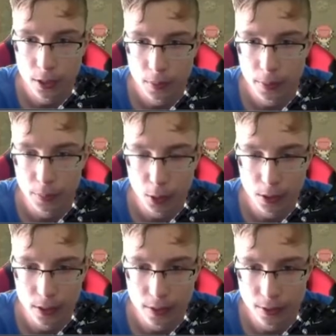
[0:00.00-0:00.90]
here, but it
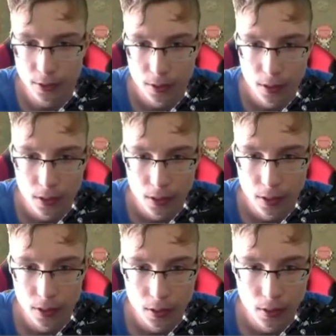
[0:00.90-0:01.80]
probably doesn't.
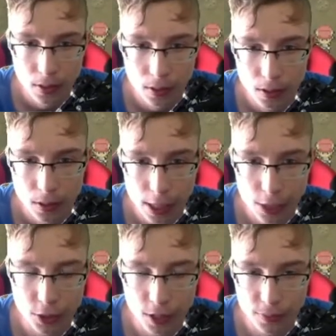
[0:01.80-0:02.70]

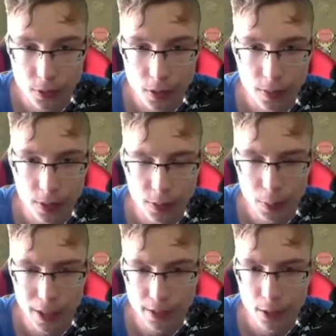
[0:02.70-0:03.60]
I should have went
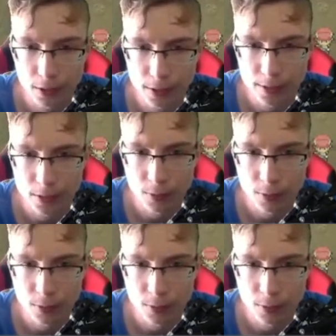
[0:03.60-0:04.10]
for max darkness